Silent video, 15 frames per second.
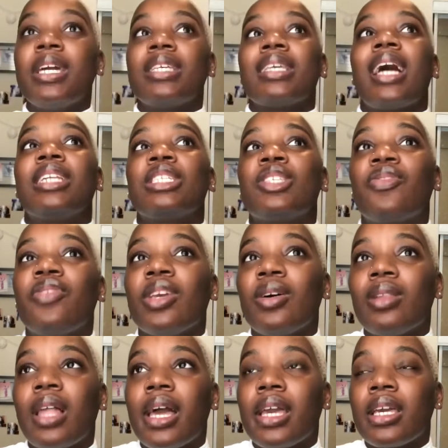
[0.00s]
I just feel
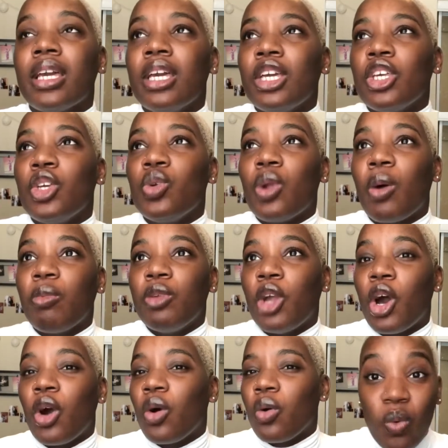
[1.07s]
like you don't
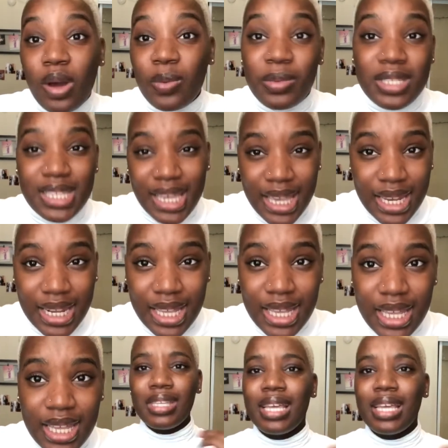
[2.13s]
know what was in it.